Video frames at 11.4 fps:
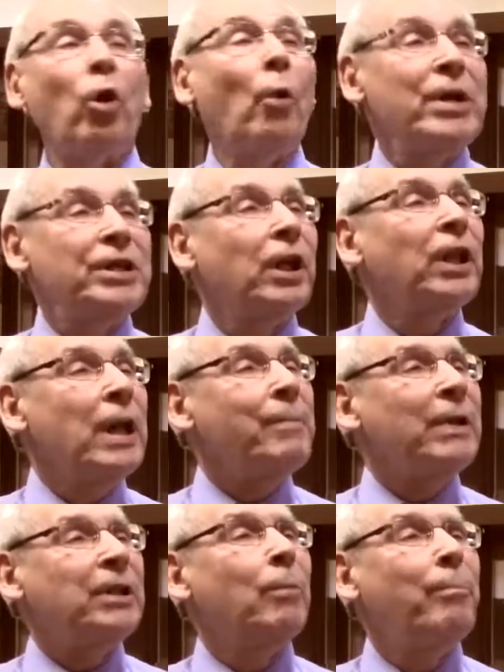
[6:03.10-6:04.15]
or we should
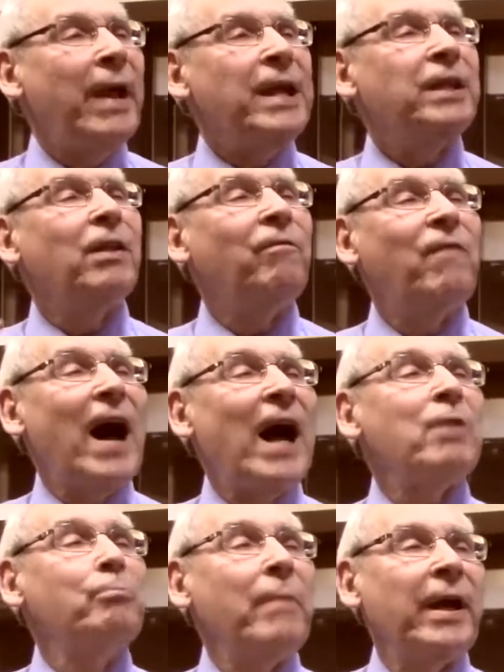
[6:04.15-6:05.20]
limit debate to
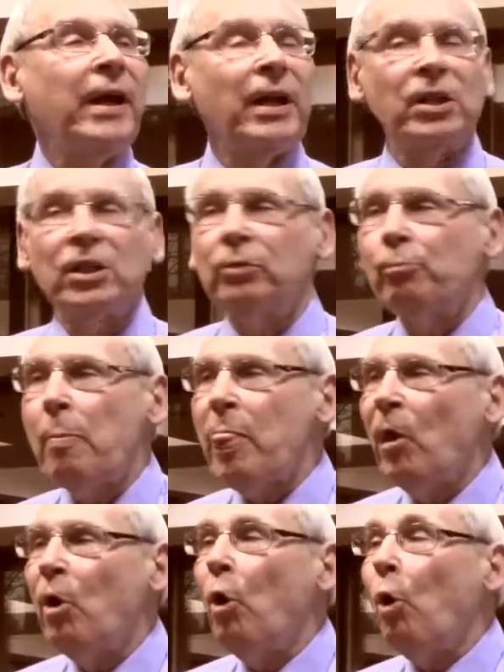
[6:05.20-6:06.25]
5 minutes.
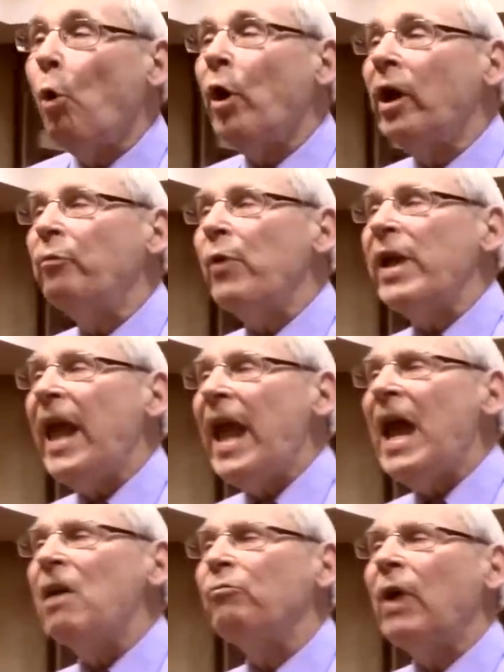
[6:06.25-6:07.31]
Or if we
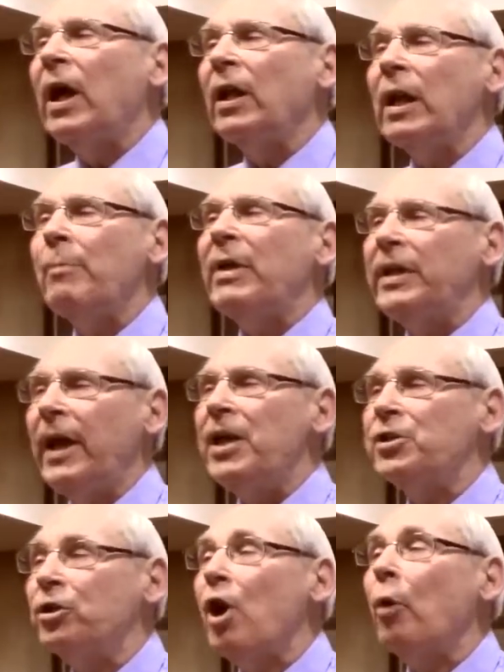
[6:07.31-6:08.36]
have a
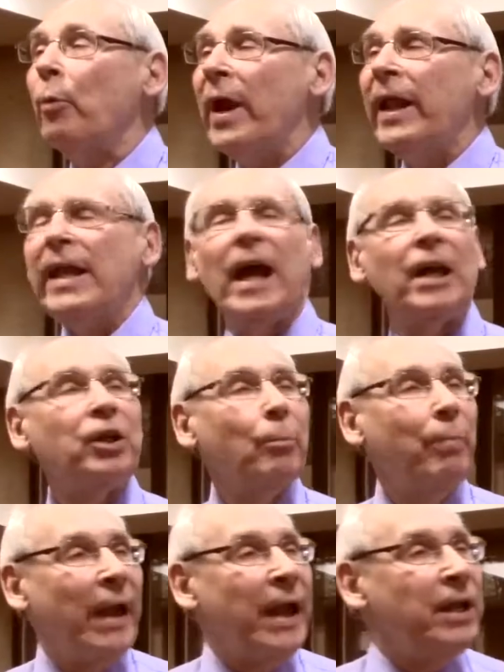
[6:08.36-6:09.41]
limitation already on
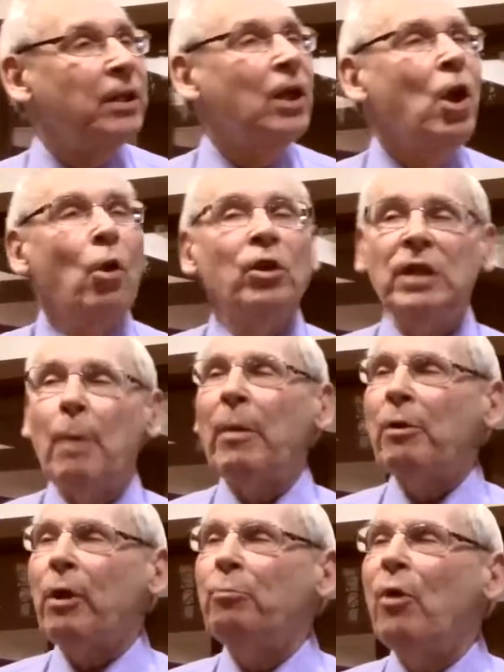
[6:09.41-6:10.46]
debate,
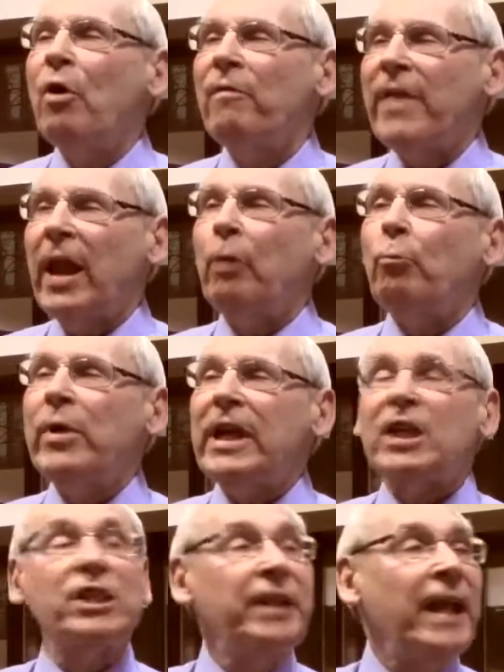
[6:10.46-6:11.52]
somebody would move that we
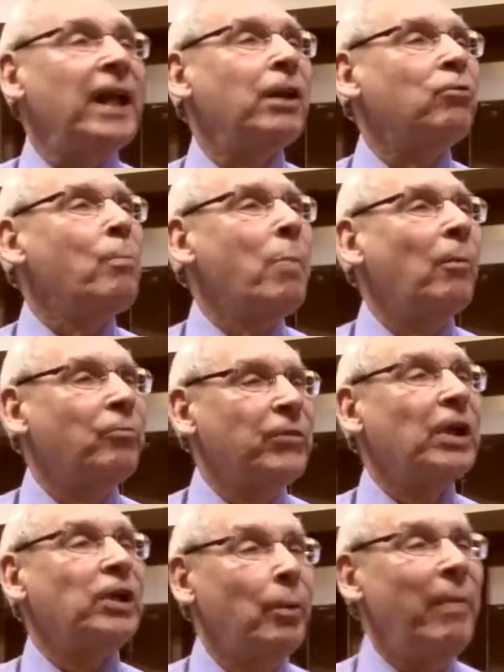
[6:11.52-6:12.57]
extend
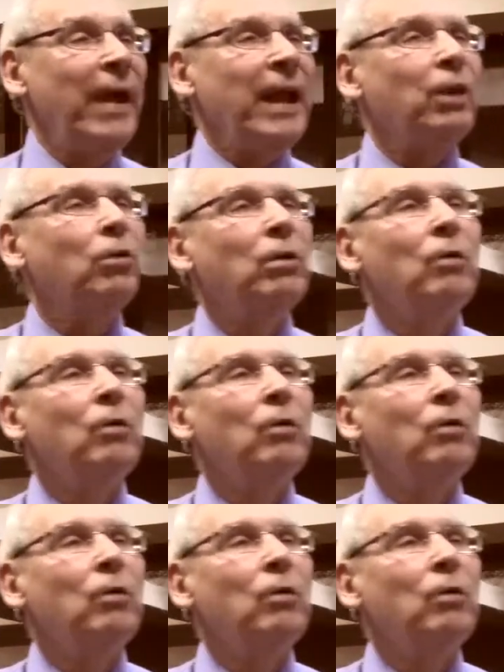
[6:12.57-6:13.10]
the debate.